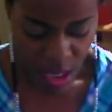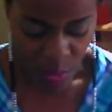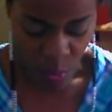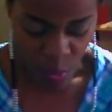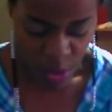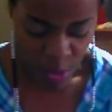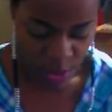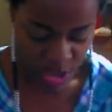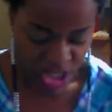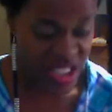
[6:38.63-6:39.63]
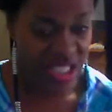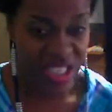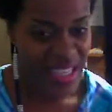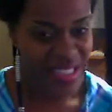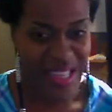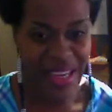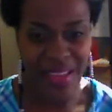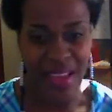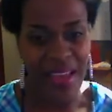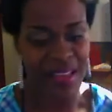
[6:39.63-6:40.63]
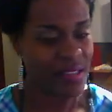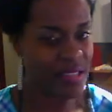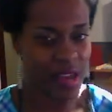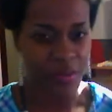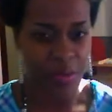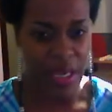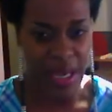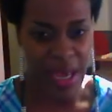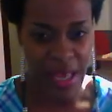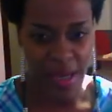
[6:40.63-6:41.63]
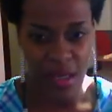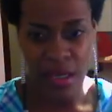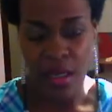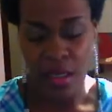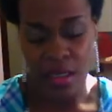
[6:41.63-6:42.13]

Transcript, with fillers: I'm wearing, just in case I didn't like the stuff when I got it.